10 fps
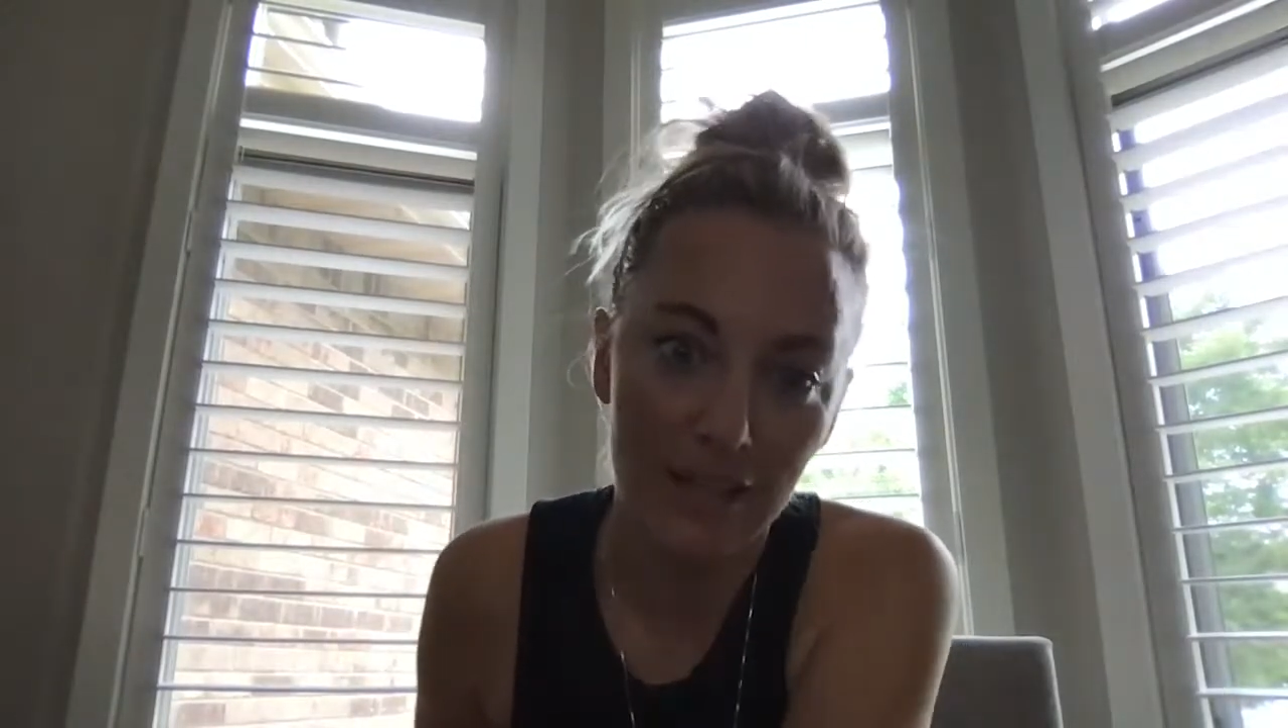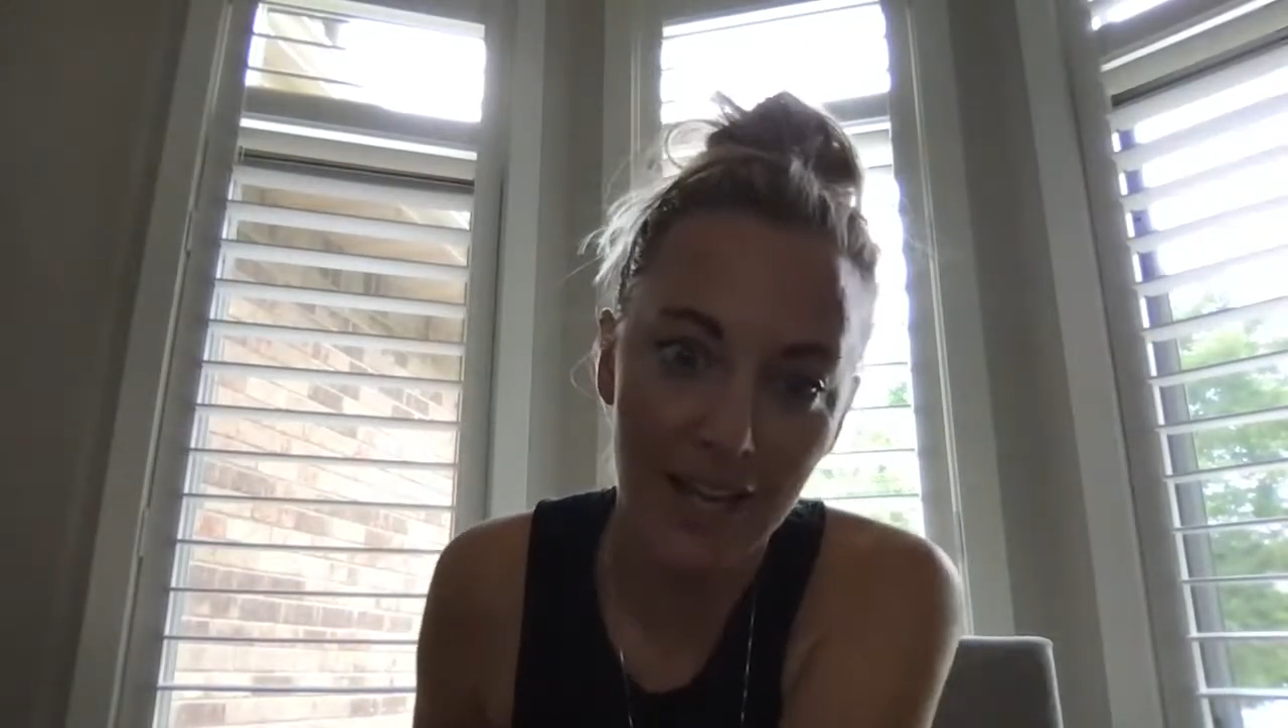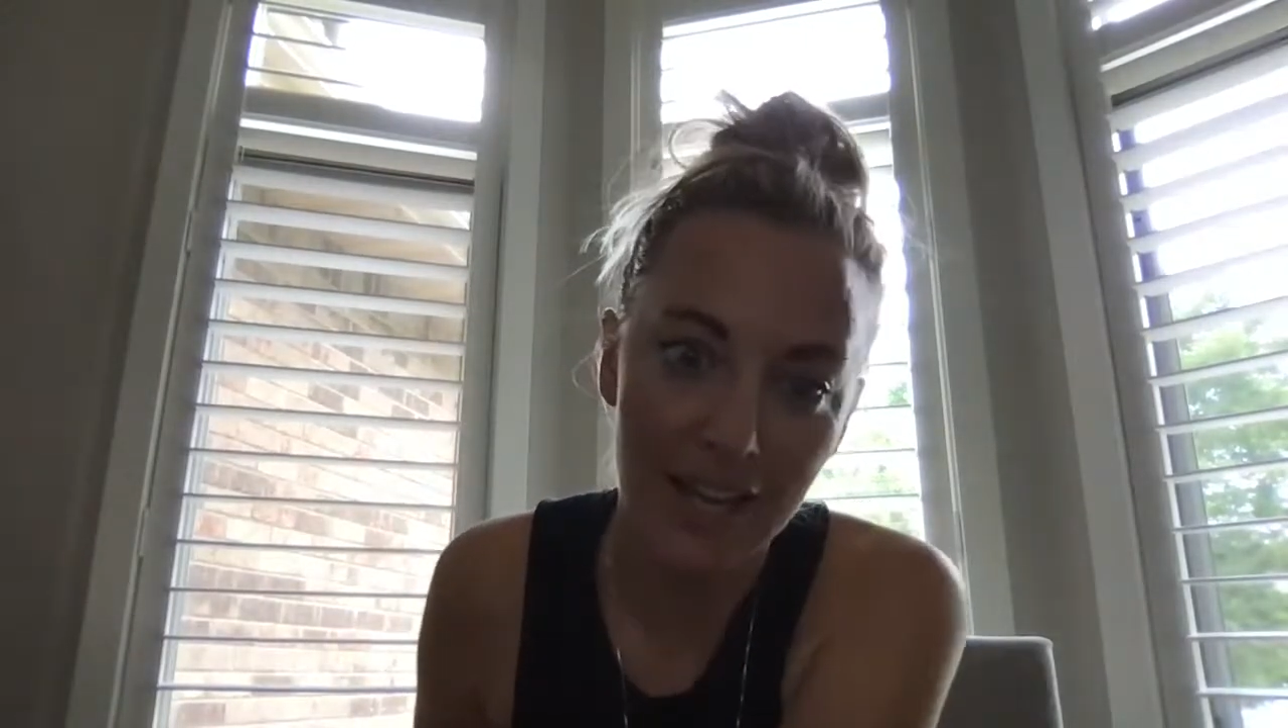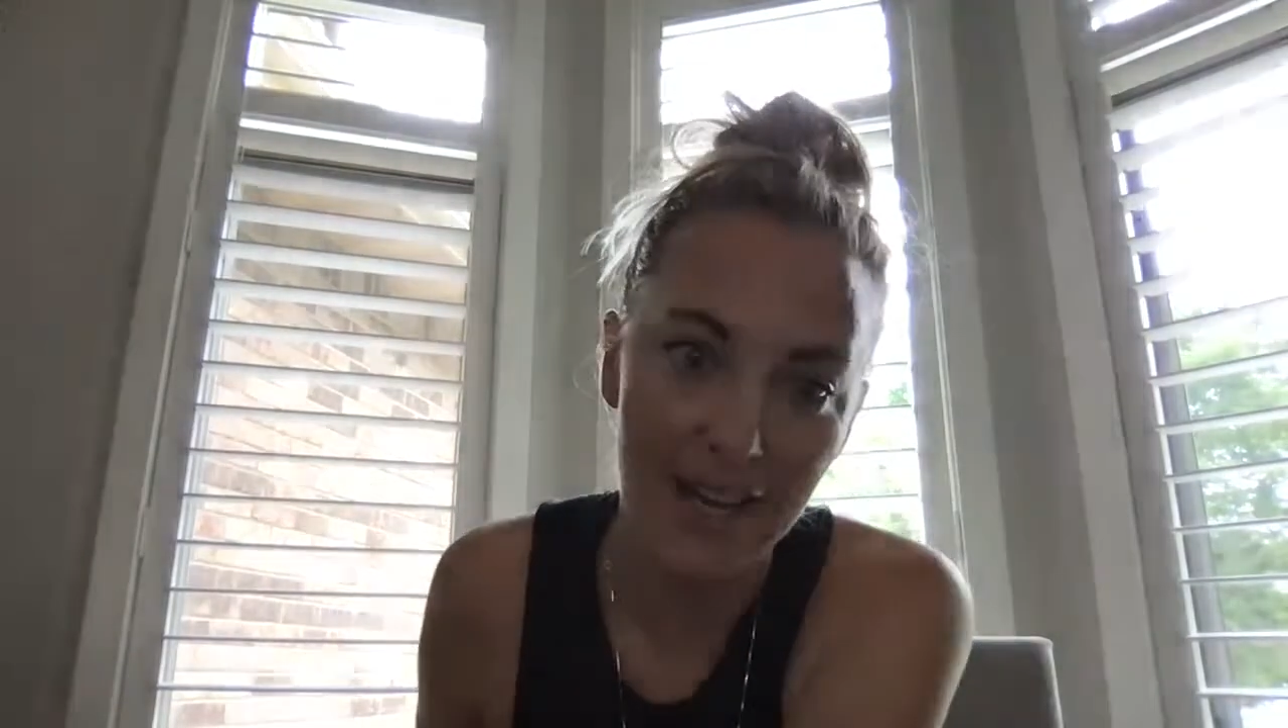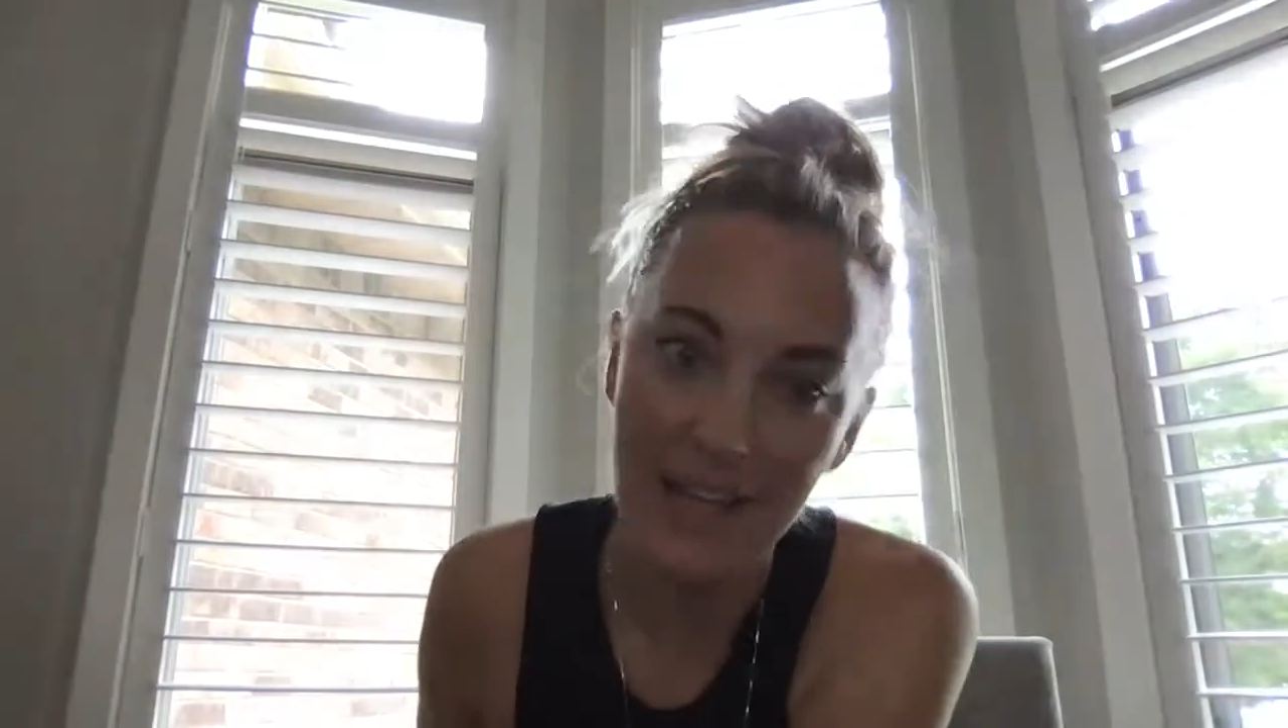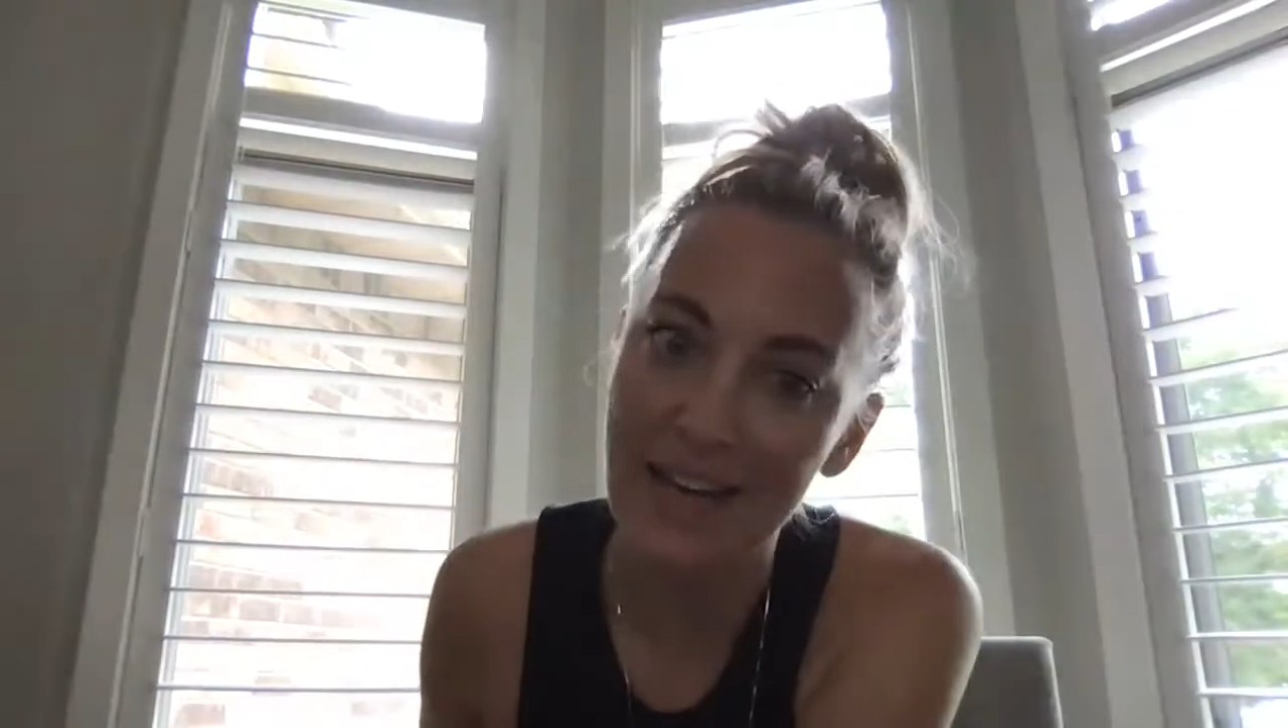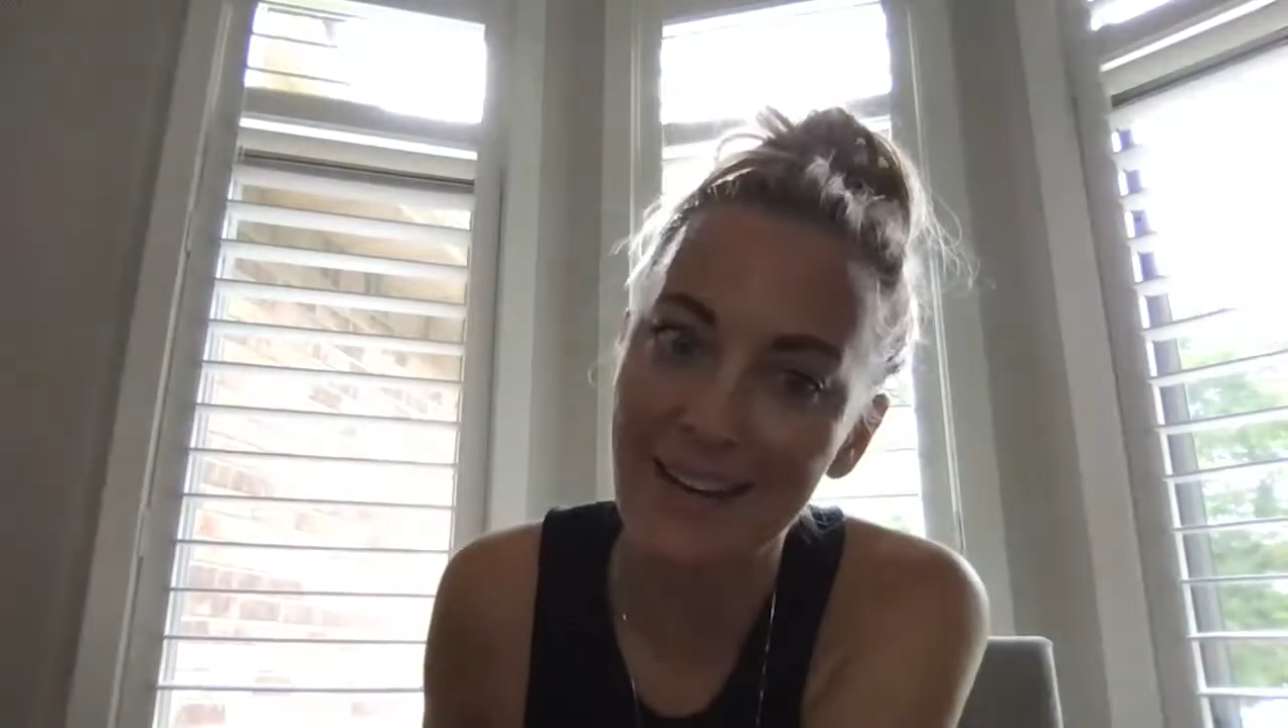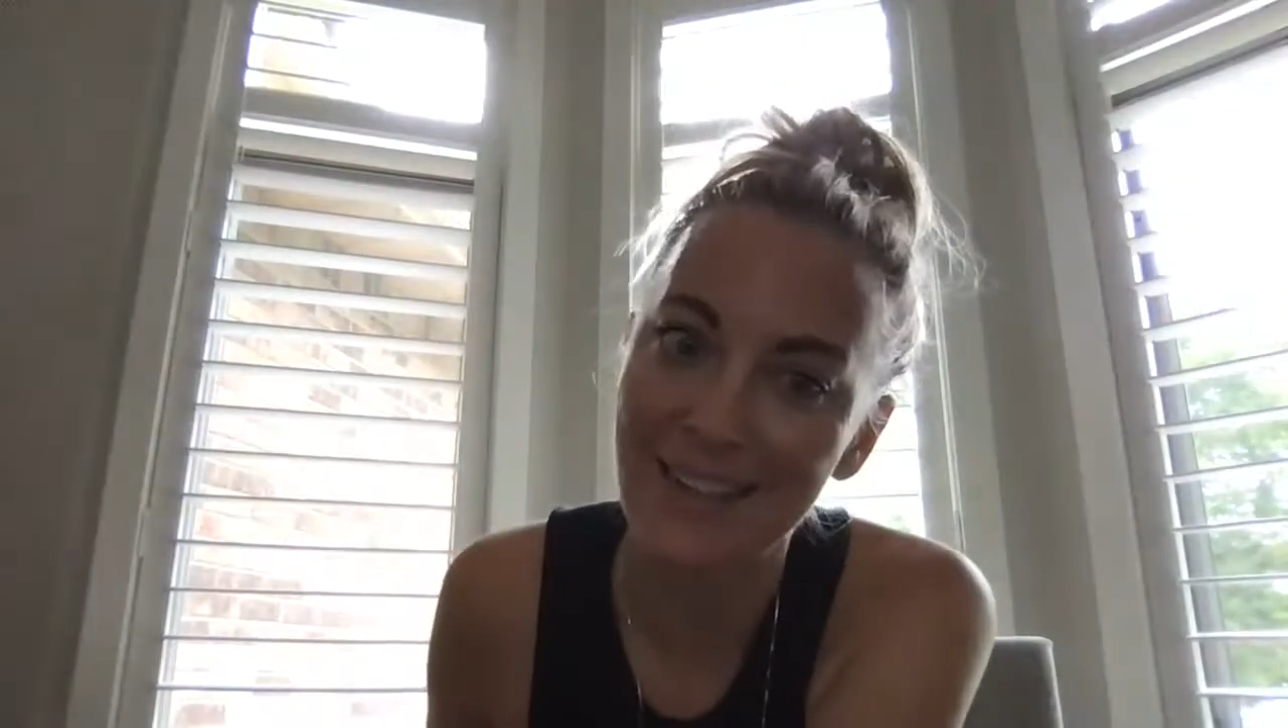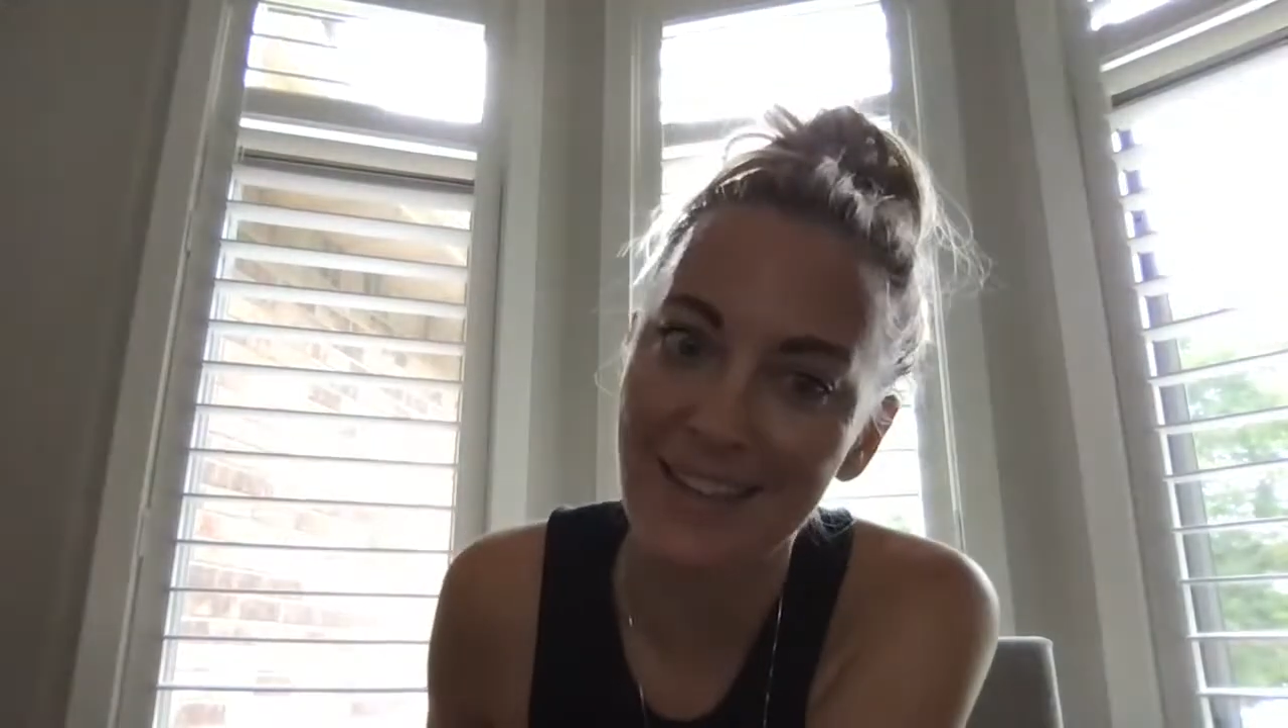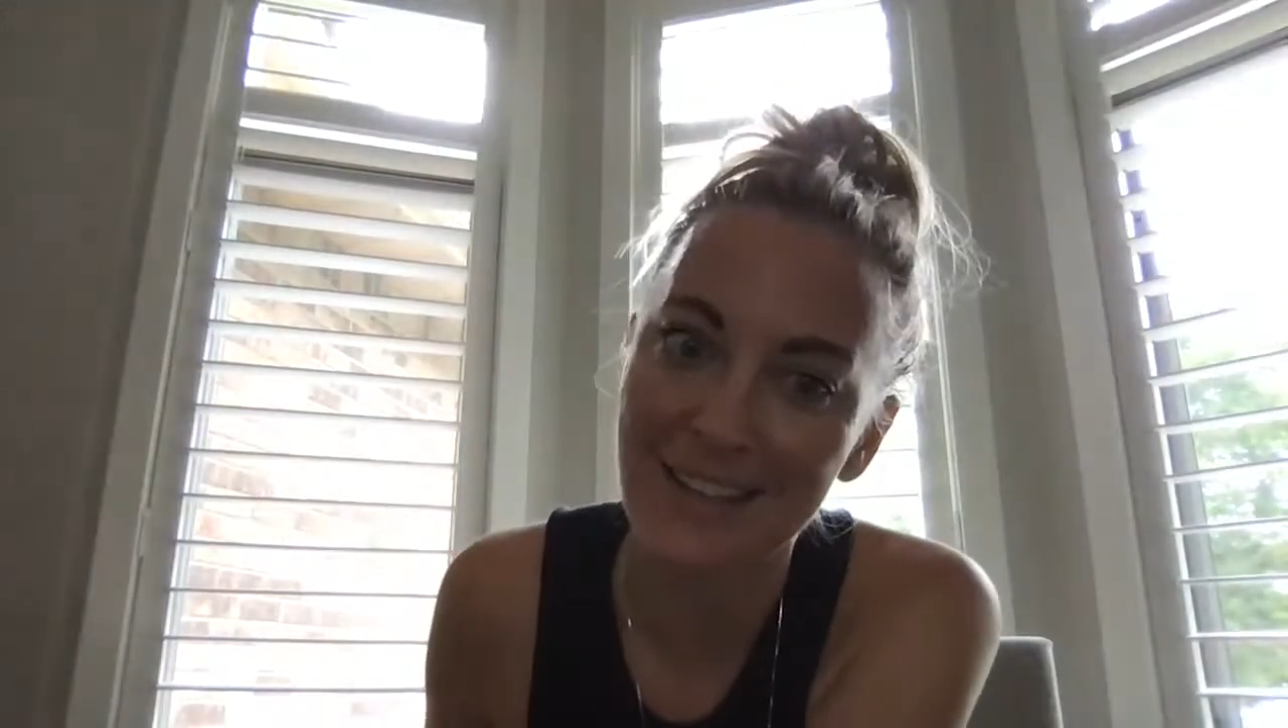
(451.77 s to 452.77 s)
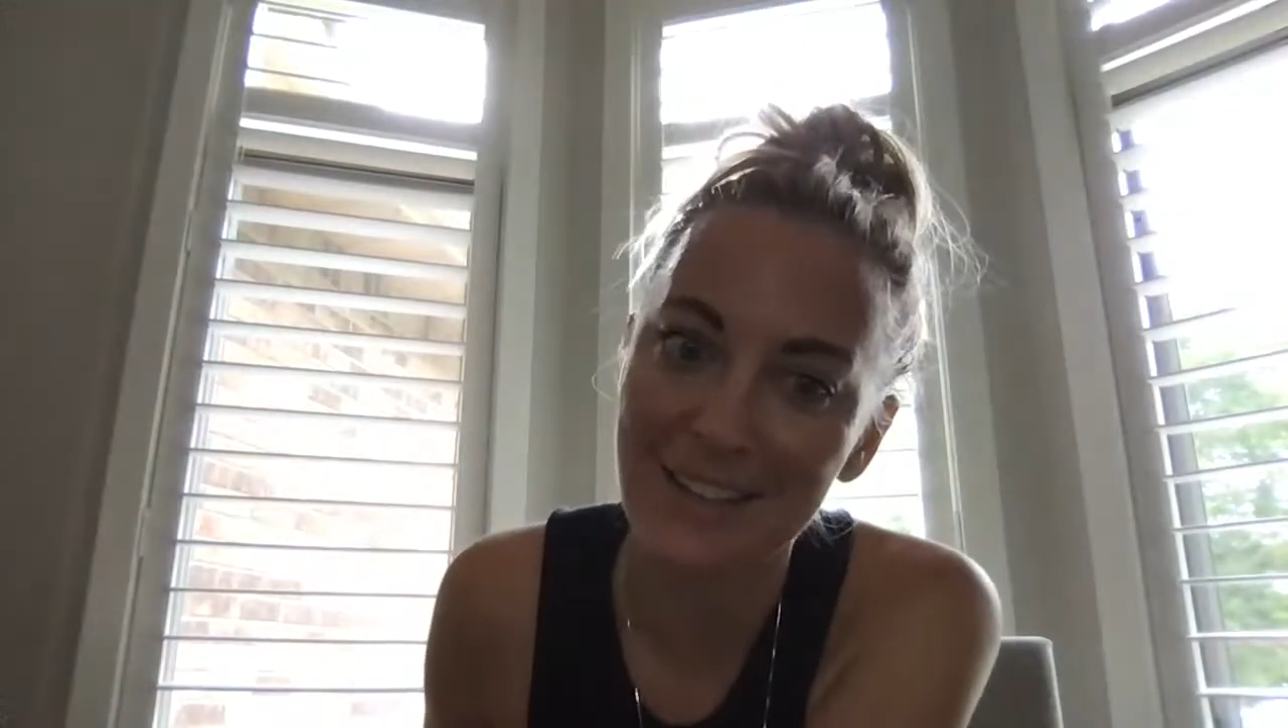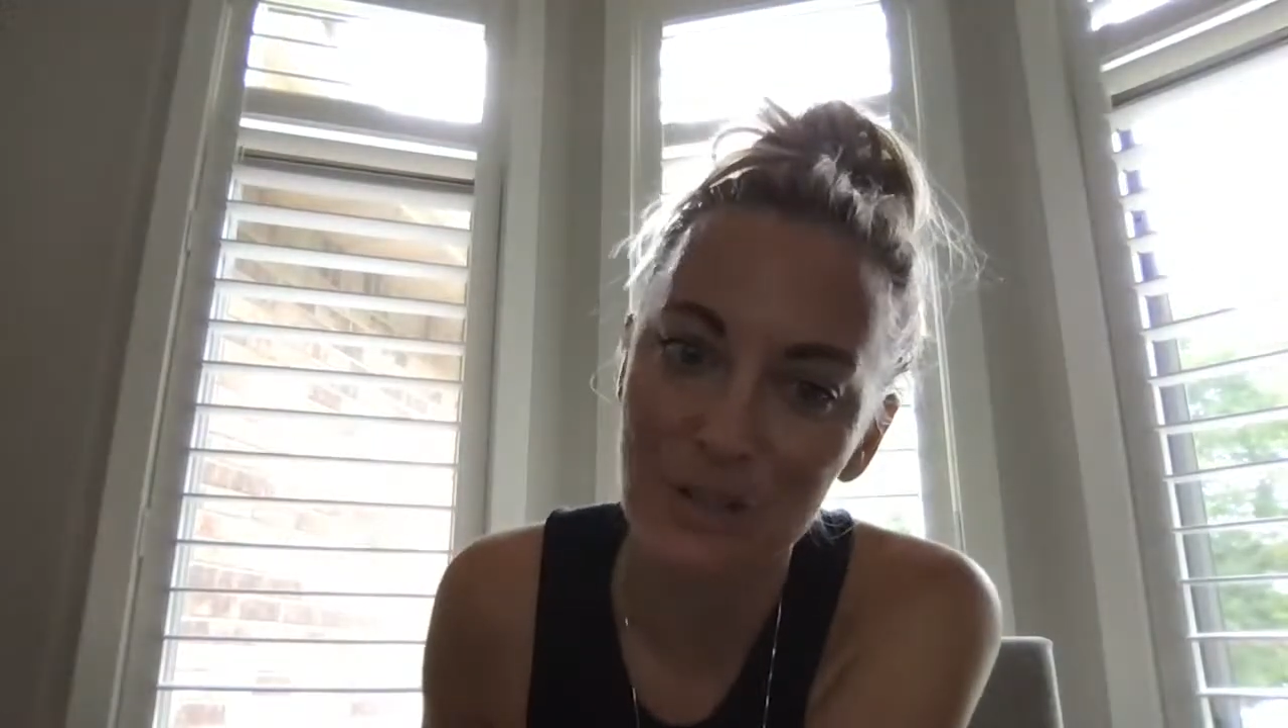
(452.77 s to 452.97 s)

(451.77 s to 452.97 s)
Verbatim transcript: and the